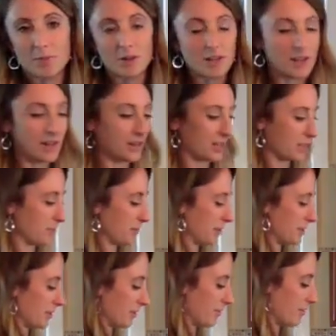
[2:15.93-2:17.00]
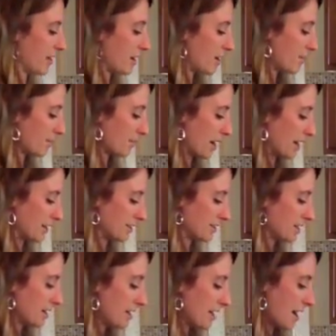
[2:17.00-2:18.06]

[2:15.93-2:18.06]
pretty inexpensive price.